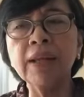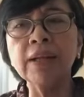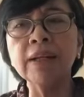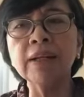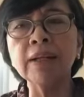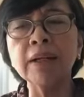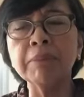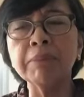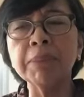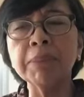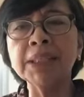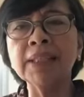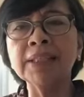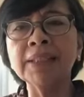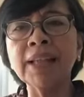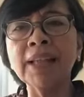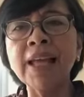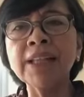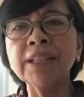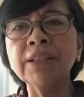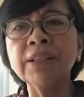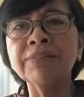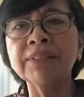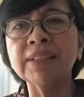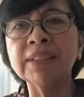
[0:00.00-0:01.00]
Uh, but at the
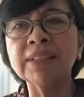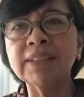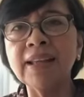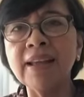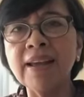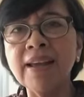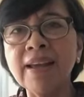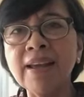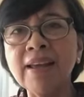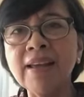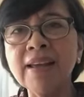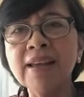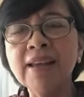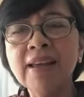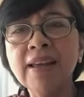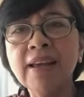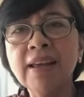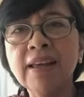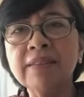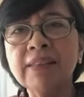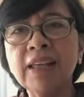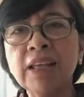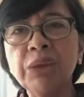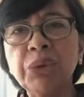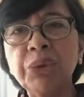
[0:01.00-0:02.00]
end of the day,
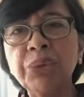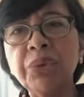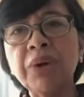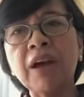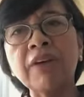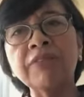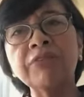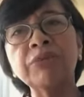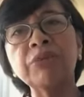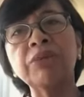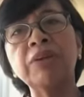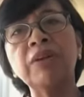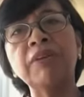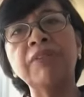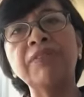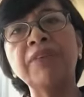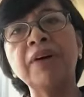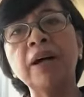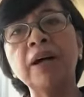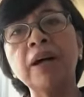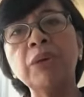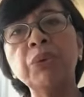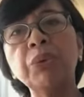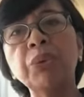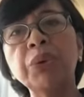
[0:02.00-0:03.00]
they do have to
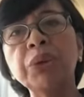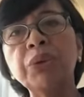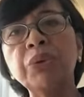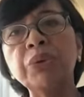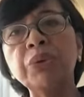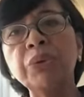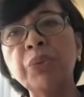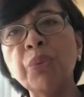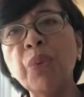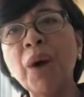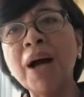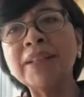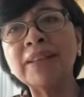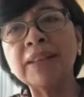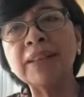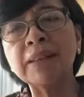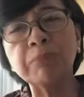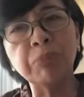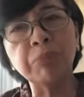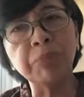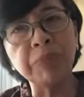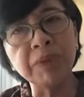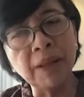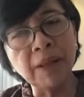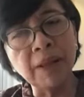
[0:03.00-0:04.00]
define what to, what
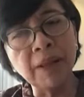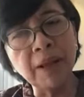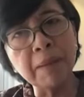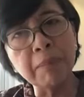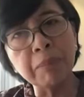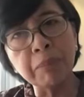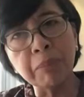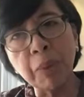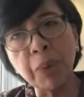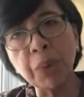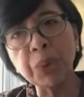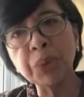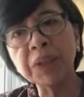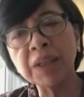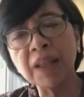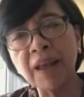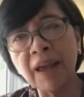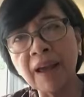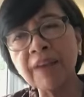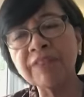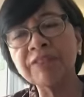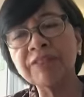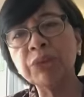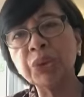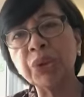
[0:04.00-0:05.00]
they both
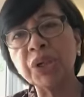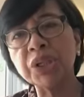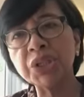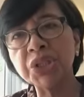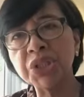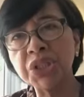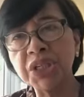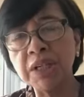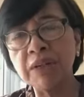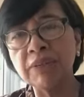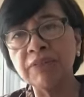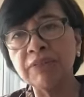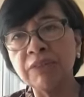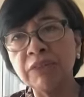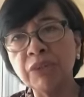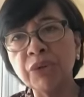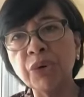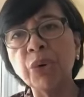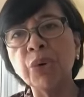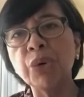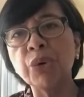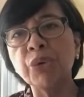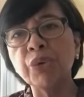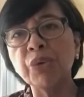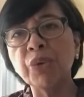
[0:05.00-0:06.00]
have to achieve,
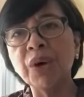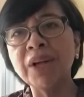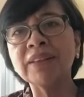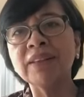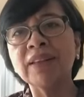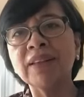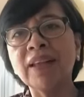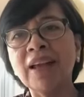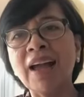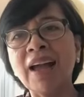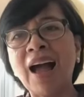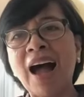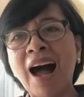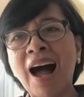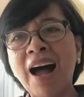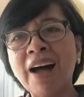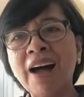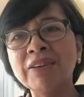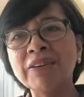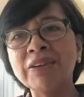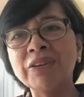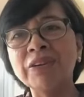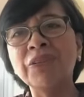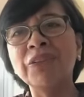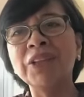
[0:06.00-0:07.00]
or what they have,
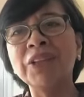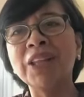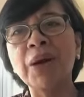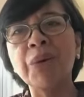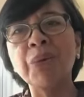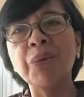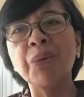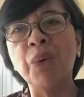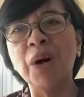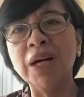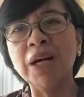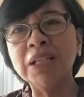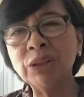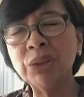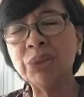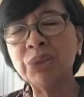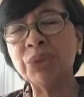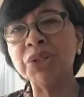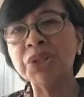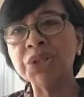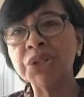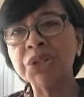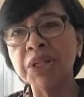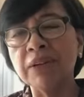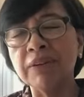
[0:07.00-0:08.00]
what they want to
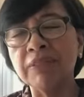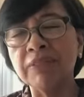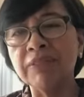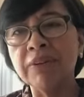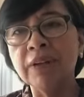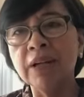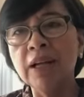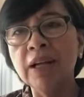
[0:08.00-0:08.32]
achieve